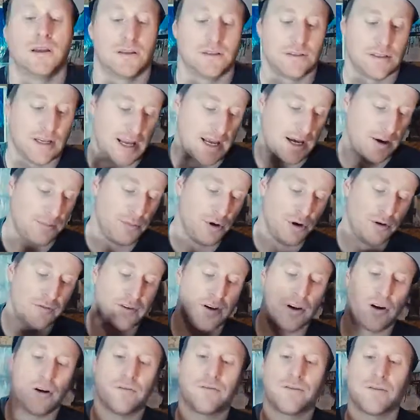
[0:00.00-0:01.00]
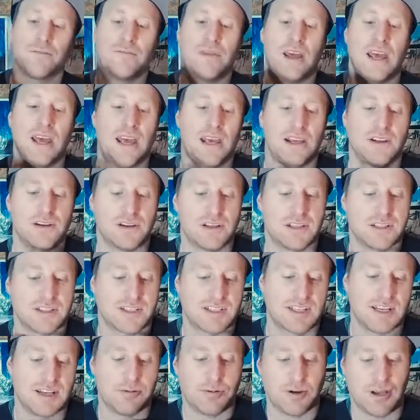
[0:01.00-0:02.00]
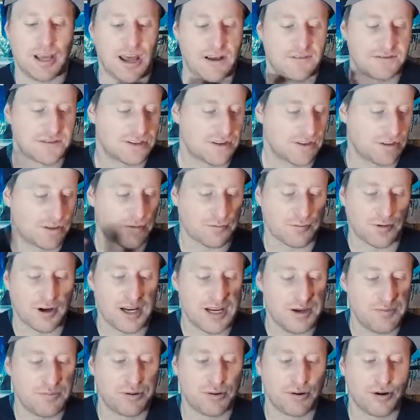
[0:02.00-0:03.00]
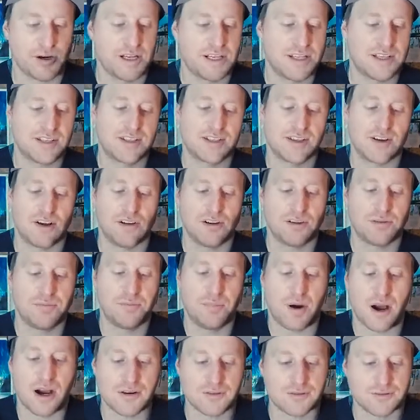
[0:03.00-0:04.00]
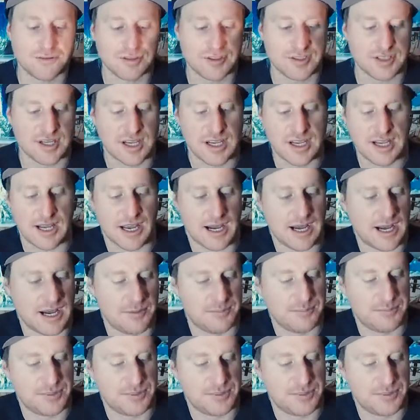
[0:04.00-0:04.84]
Now moving on from there, you can see we have three pretty solid buckles uh,